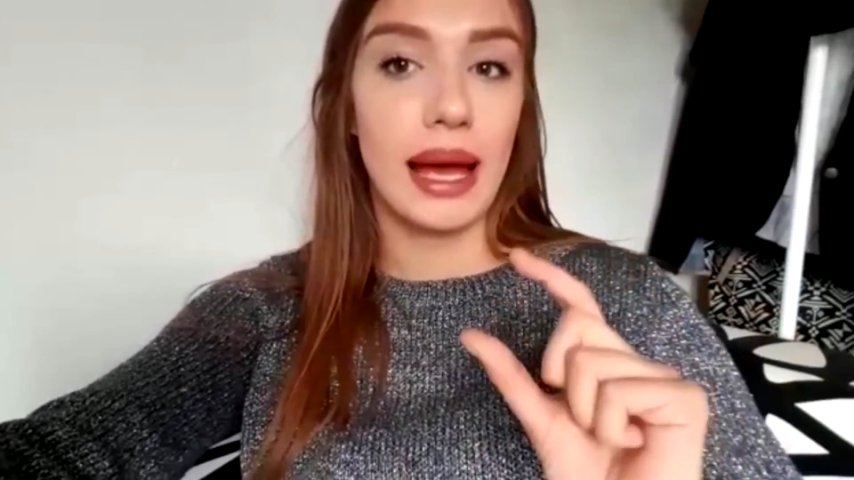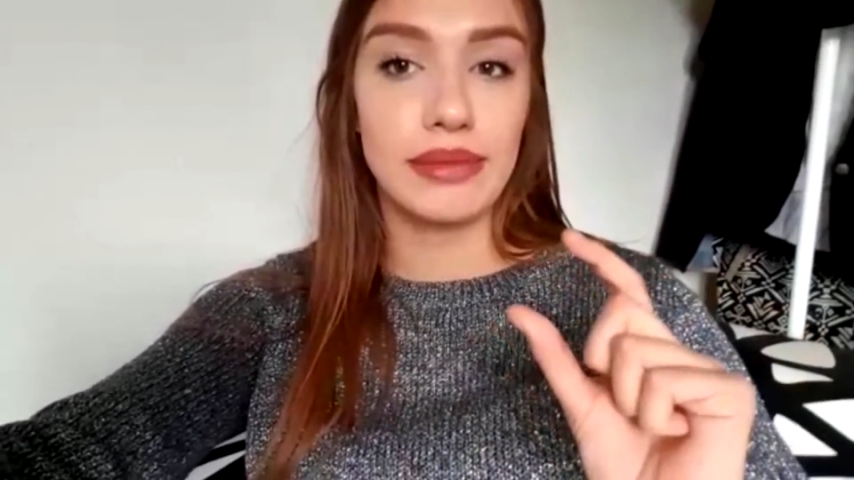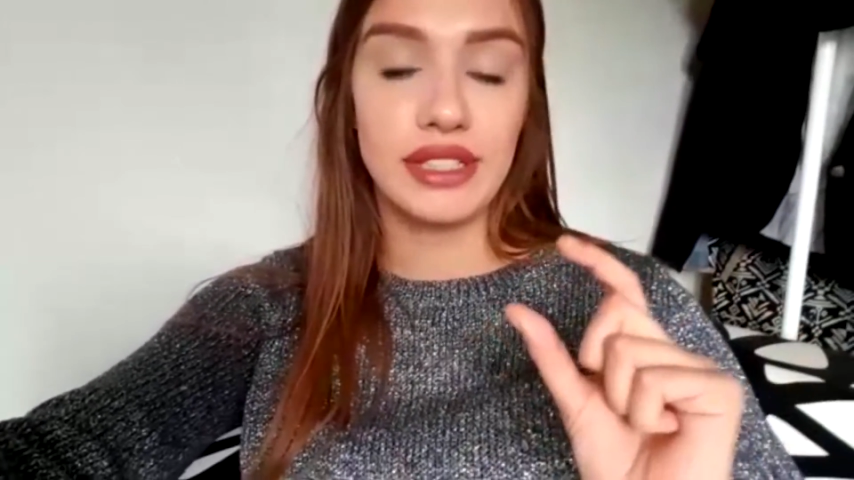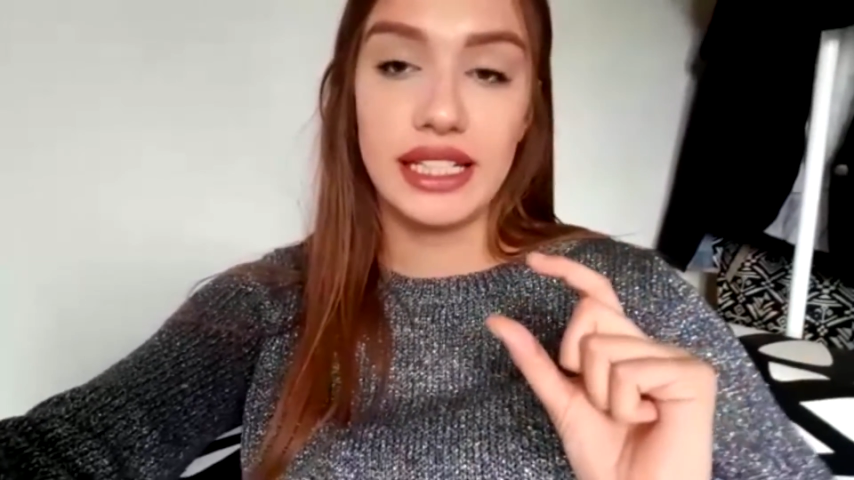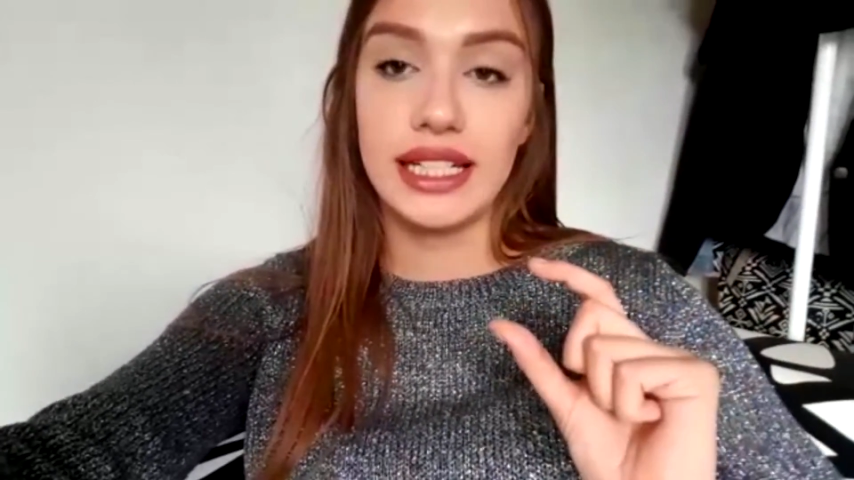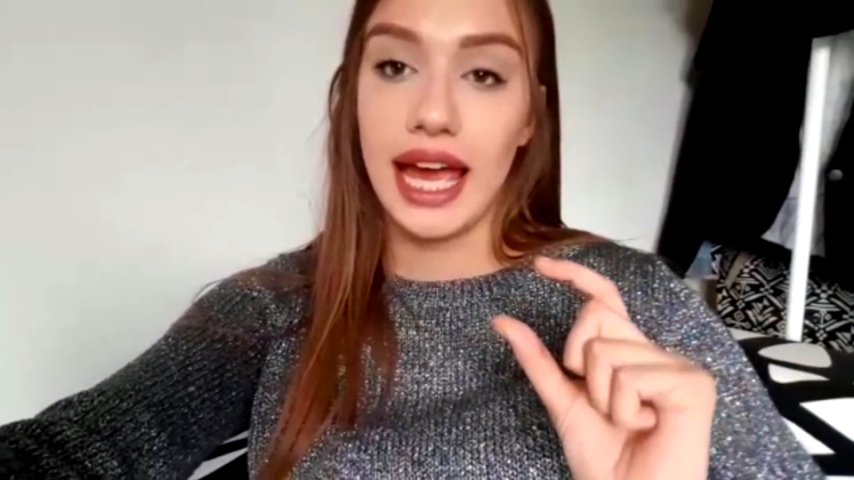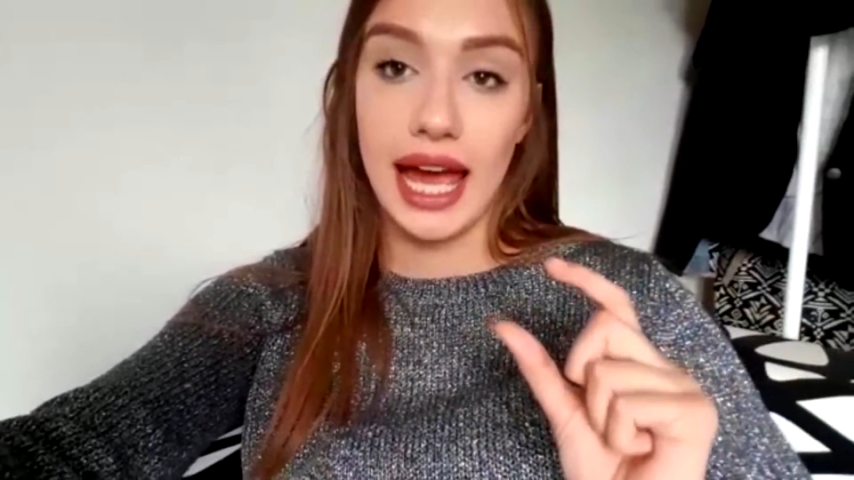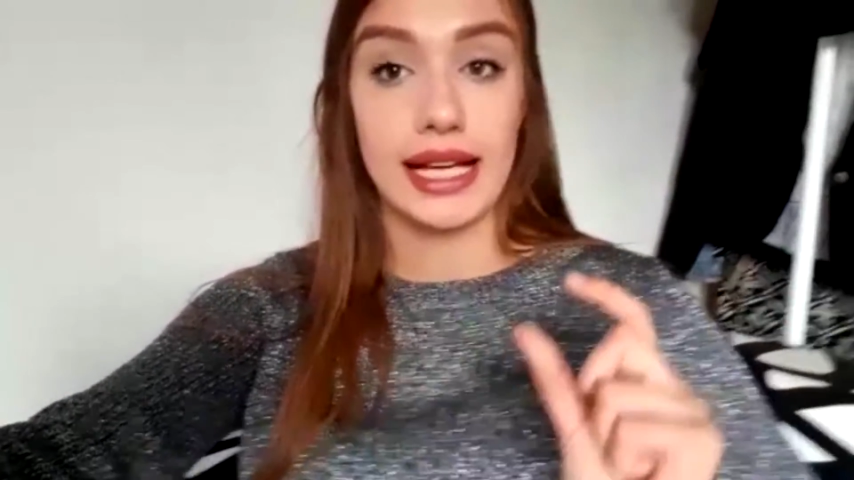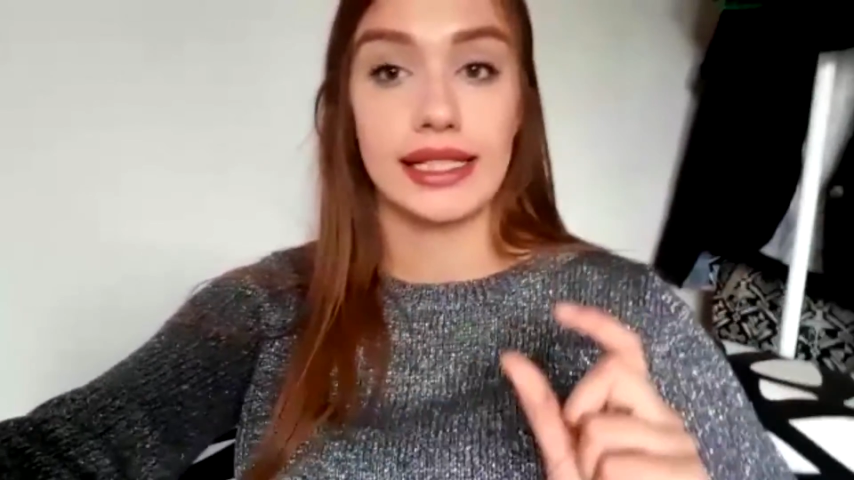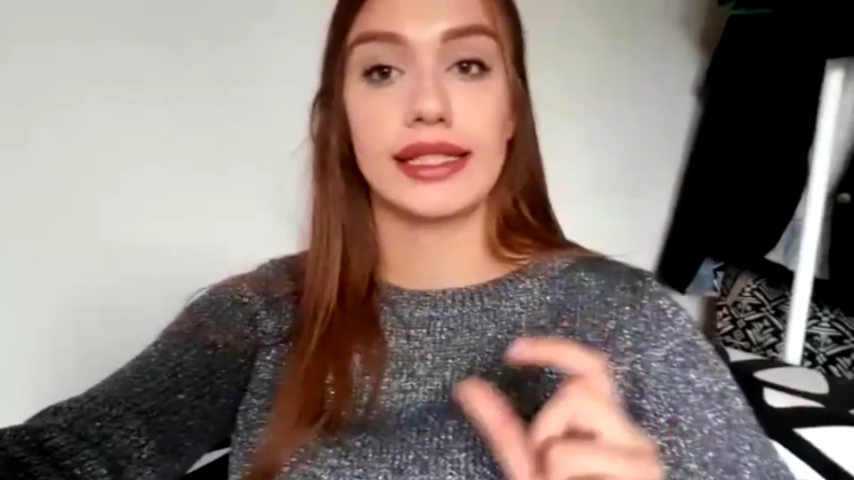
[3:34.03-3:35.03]
empty
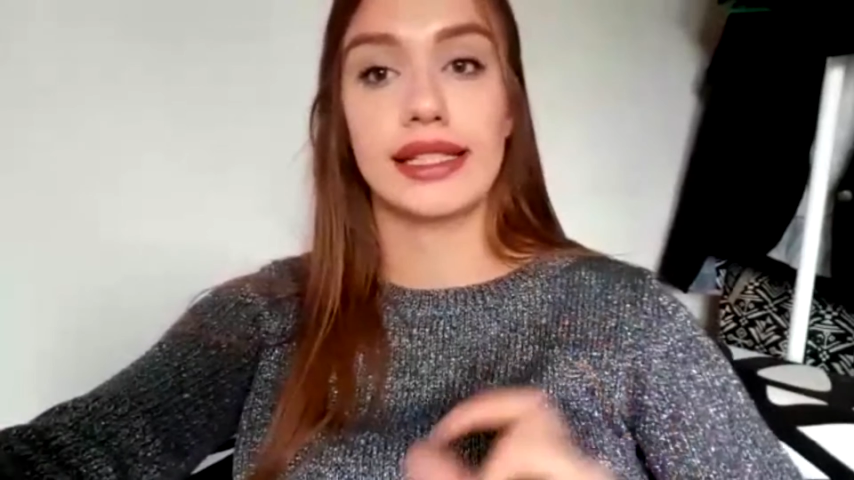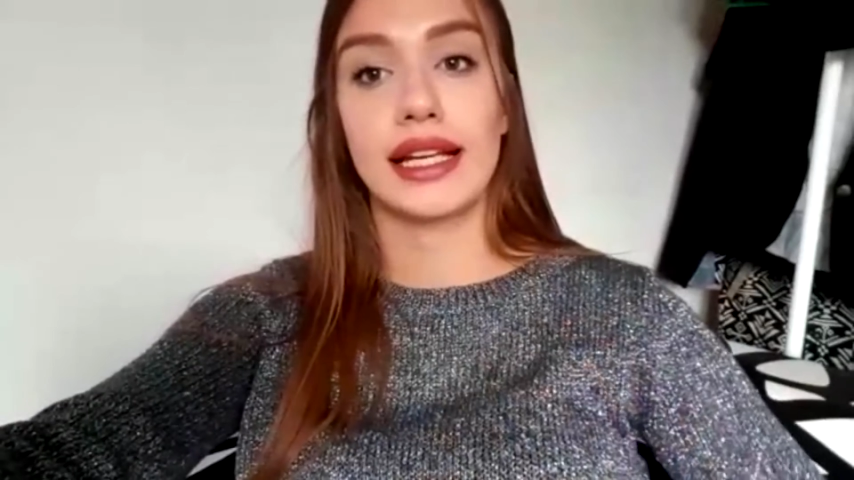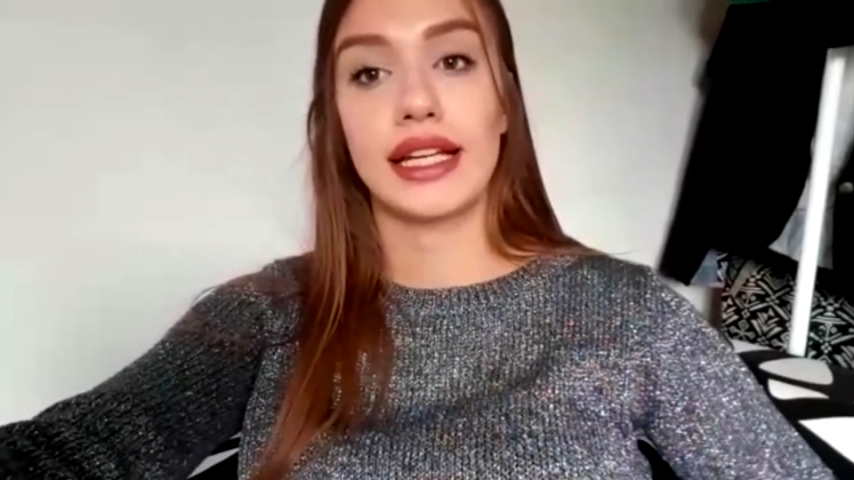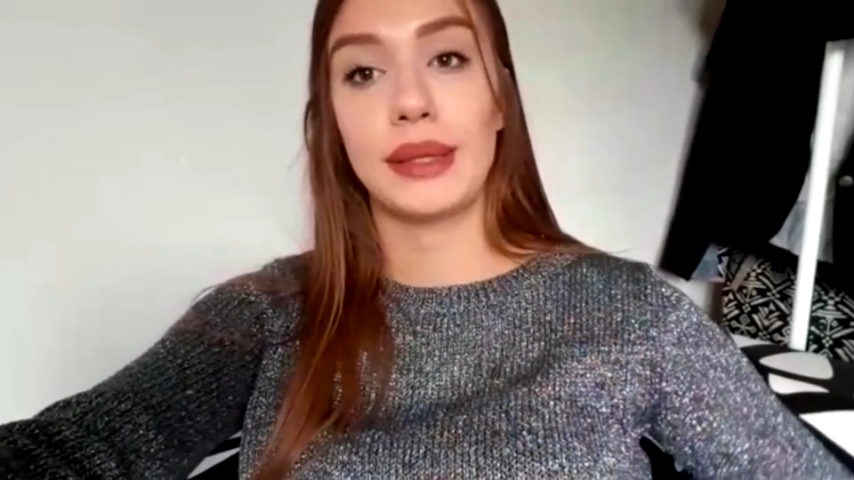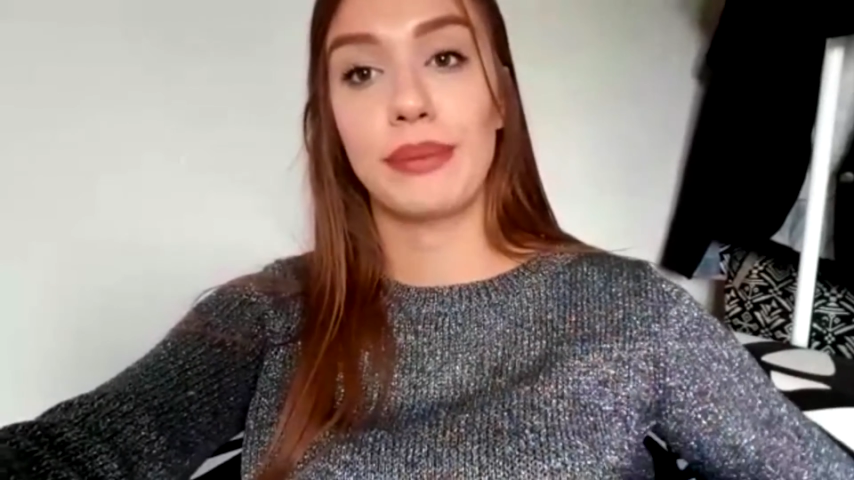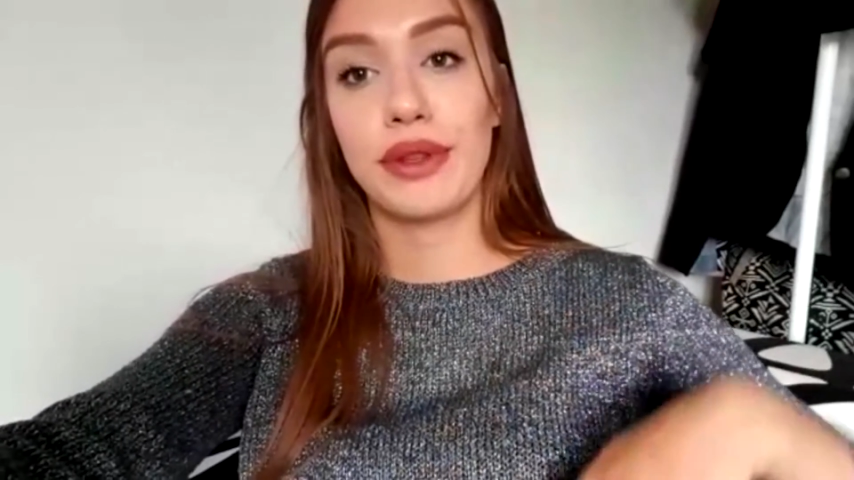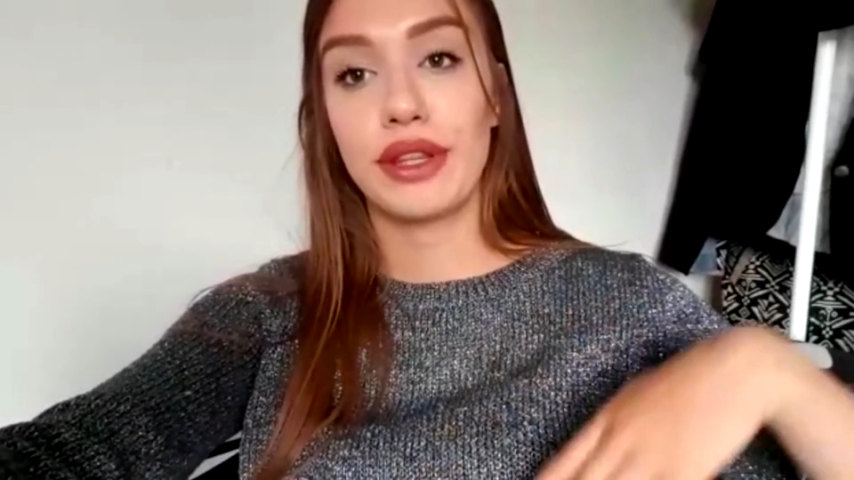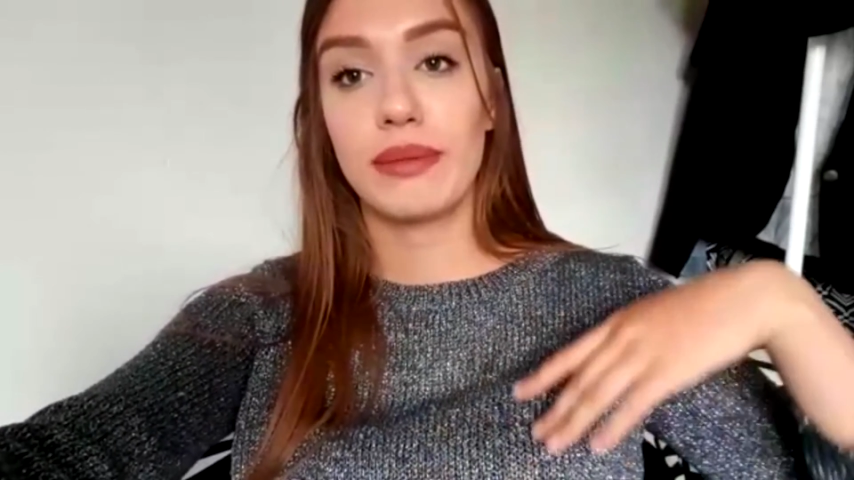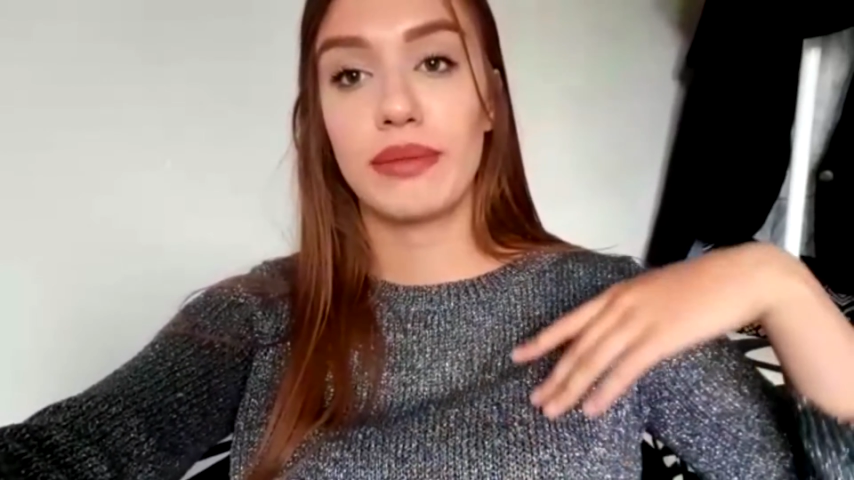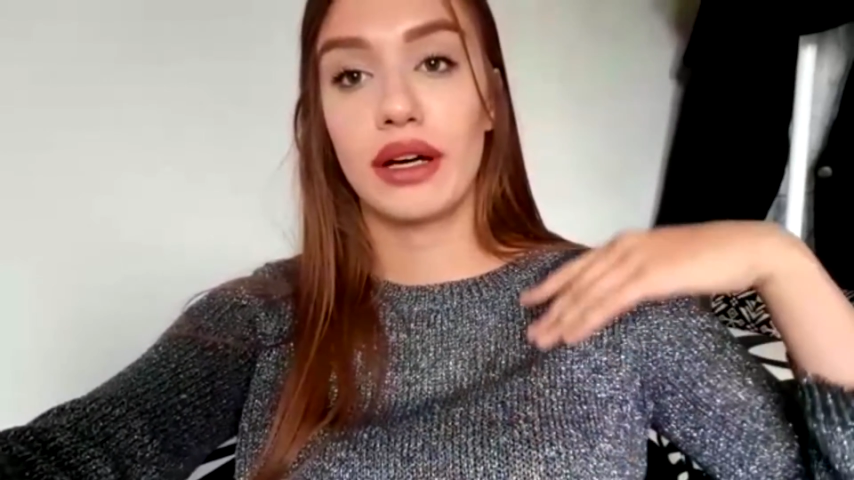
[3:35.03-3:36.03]
cans and he put
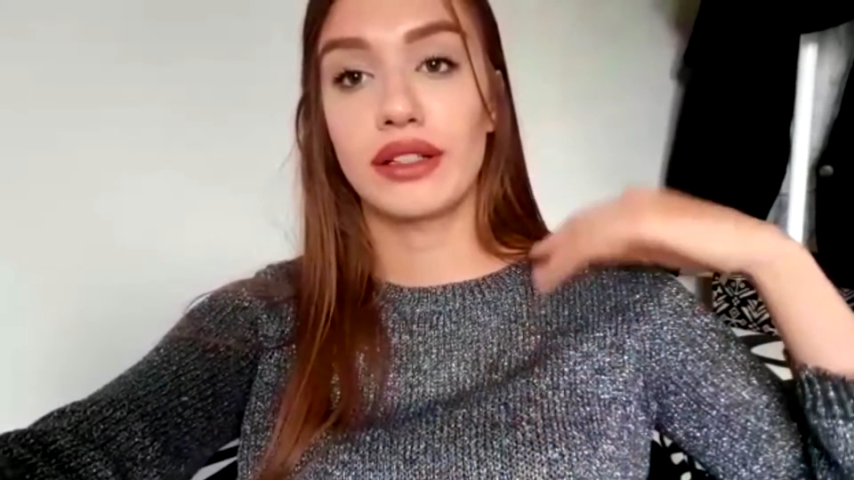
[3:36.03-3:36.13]
them